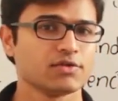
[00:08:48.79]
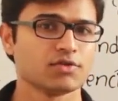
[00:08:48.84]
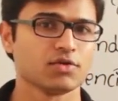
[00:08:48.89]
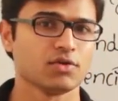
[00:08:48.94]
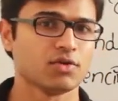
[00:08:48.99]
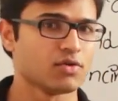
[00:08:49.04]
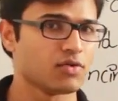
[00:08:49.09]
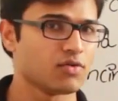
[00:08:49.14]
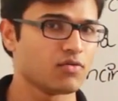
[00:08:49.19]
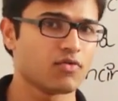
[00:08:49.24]

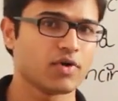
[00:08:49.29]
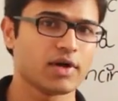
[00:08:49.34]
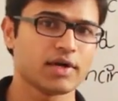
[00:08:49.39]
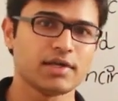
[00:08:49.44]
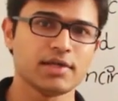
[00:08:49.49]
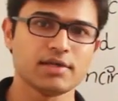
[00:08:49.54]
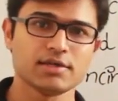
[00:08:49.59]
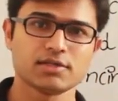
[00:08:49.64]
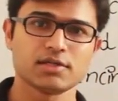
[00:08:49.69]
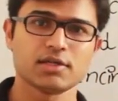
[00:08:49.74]
So for
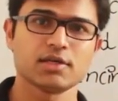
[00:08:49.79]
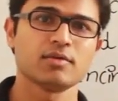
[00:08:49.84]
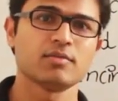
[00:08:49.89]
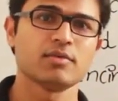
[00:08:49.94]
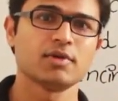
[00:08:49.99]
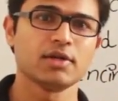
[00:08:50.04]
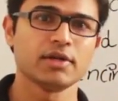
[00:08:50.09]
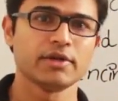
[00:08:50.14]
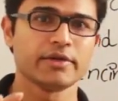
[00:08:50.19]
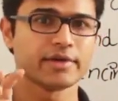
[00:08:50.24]
each
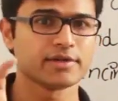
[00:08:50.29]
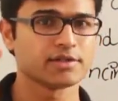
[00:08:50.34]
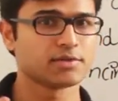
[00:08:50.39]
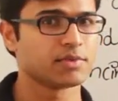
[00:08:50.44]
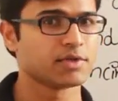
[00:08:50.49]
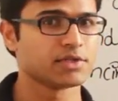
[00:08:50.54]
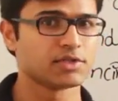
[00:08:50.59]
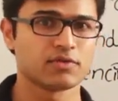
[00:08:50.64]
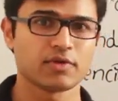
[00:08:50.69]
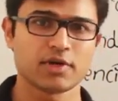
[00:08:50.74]
table you can
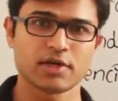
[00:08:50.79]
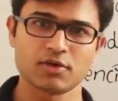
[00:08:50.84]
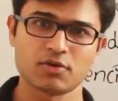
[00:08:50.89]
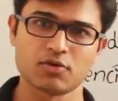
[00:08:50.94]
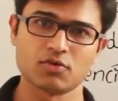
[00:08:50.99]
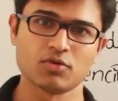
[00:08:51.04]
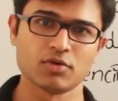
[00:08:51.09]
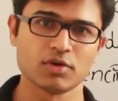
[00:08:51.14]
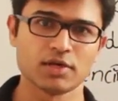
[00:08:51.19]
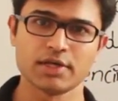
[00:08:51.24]
specify a
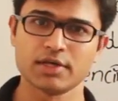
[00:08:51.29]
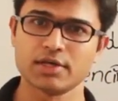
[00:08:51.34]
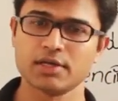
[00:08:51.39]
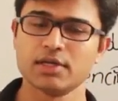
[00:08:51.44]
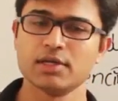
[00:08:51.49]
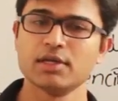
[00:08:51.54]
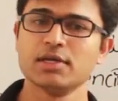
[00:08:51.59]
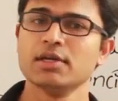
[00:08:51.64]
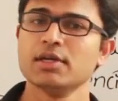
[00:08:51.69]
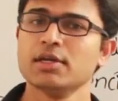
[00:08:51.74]
rule. It,
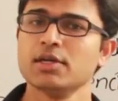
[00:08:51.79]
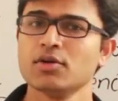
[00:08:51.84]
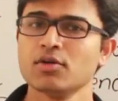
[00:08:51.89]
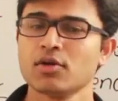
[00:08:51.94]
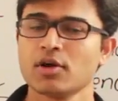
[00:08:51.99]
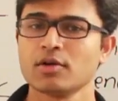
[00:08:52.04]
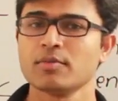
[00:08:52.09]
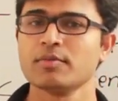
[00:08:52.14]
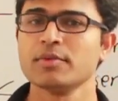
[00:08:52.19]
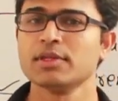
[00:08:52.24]
it need
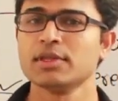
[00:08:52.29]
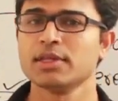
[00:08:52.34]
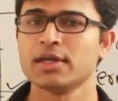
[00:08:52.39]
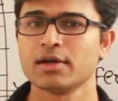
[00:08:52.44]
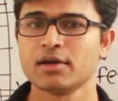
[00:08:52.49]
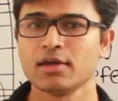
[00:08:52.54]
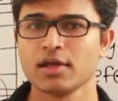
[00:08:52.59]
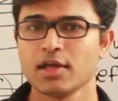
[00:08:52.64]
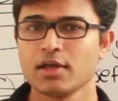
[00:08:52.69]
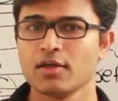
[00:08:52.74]
not mean
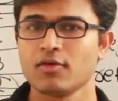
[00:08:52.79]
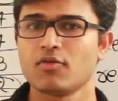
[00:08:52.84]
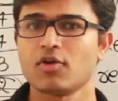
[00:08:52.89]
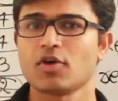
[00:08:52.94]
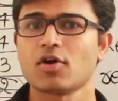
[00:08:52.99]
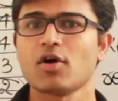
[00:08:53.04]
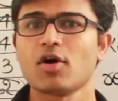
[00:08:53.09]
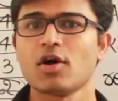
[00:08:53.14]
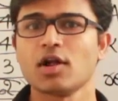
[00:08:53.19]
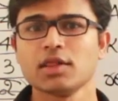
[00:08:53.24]
that
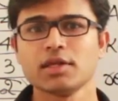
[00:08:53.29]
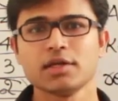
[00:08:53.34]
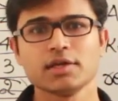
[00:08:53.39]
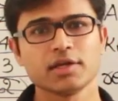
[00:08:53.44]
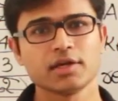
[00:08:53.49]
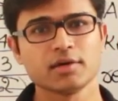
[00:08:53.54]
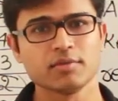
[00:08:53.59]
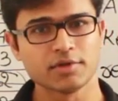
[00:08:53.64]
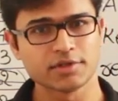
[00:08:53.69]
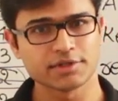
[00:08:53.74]
for all the
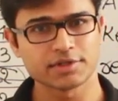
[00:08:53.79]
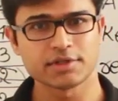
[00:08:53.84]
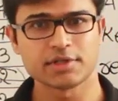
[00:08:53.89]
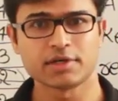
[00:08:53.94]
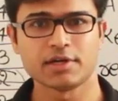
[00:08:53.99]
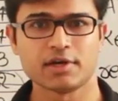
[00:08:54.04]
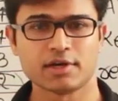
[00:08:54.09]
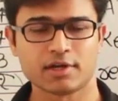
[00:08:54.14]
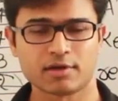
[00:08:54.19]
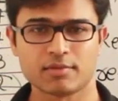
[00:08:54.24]
tables in
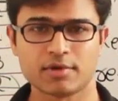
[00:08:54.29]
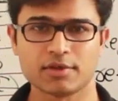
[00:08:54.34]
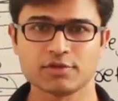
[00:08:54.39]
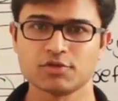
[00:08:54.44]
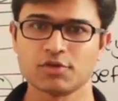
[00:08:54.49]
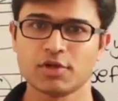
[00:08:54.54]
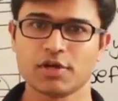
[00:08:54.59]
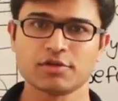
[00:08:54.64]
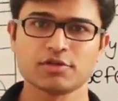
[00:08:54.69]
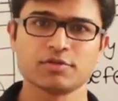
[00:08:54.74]
the
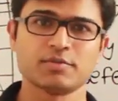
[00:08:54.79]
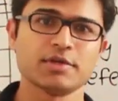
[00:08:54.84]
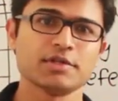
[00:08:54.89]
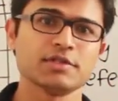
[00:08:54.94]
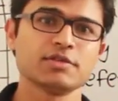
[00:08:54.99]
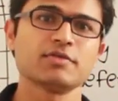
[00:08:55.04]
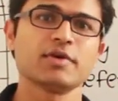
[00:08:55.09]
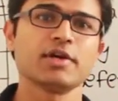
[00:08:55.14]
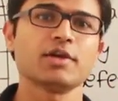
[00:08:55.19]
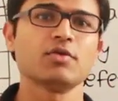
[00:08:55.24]
database you have to
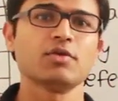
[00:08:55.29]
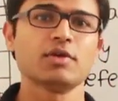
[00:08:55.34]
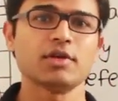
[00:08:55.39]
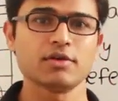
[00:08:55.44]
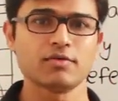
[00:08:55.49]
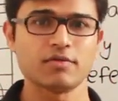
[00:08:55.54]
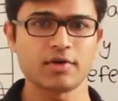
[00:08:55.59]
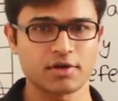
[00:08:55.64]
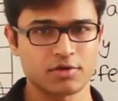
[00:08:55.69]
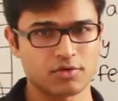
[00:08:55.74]
specify
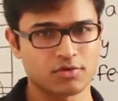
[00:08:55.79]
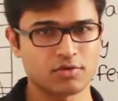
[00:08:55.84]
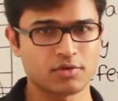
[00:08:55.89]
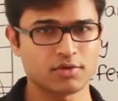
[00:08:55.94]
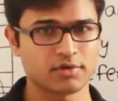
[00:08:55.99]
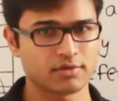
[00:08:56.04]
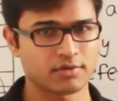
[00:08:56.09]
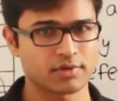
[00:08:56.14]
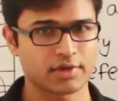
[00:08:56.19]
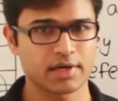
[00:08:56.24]
only one
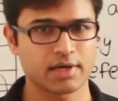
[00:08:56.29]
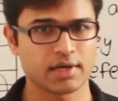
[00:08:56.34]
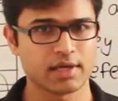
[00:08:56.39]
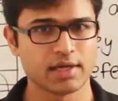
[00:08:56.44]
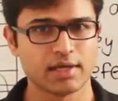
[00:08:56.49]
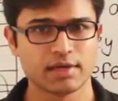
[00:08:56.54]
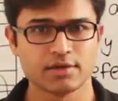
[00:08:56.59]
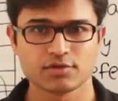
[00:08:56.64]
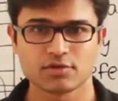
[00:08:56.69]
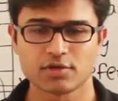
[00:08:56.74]
rule, right?
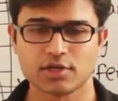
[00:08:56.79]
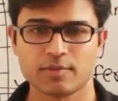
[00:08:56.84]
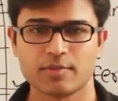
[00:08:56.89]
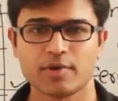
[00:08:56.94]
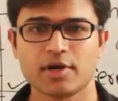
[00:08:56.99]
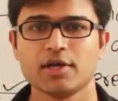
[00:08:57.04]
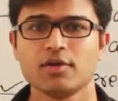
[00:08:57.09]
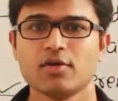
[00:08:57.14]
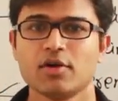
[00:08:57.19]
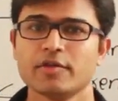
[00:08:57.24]
So
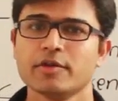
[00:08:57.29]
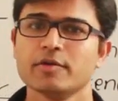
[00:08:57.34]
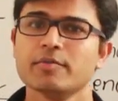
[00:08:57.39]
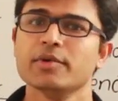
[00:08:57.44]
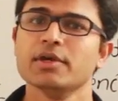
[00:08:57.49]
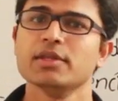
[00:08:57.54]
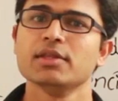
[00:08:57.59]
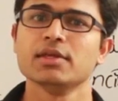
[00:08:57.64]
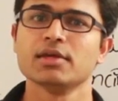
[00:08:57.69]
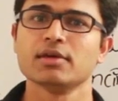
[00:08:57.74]
depending on the
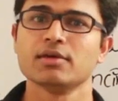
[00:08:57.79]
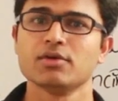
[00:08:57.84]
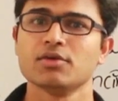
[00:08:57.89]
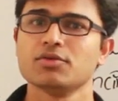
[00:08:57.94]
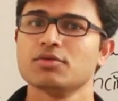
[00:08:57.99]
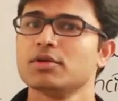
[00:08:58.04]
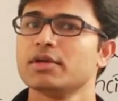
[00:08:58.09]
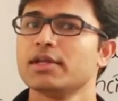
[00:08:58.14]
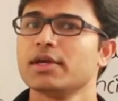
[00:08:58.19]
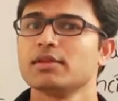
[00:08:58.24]
meaning, you
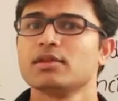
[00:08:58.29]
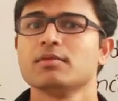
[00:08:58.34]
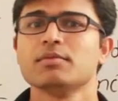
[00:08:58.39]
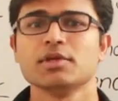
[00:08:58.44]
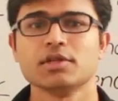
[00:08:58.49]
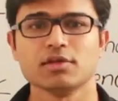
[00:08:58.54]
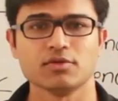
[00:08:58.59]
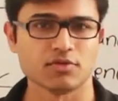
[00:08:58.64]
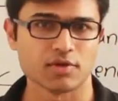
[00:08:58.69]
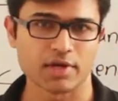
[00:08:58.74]
should take the
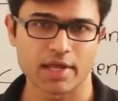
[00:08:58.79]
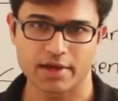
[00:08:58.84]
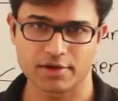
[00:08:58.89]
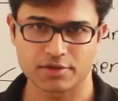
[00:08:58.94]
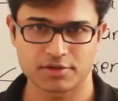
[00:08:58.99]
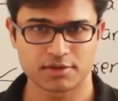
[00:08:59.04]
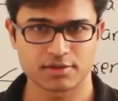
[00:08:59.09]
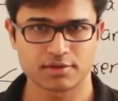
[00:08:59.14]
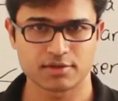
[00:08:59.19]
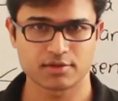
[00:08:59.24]
meaningful
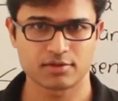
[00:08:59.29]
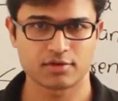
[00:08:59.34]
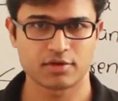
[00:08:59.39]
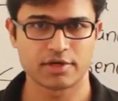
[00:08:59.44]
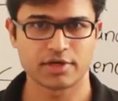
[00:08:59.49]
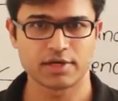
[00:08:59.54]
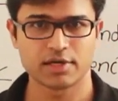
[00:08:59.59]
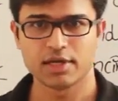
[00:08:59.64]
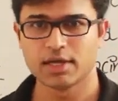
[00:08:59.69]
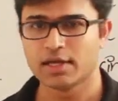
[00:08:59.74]
action.
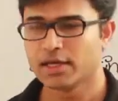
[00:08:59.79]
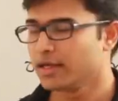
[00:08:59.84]
Got it?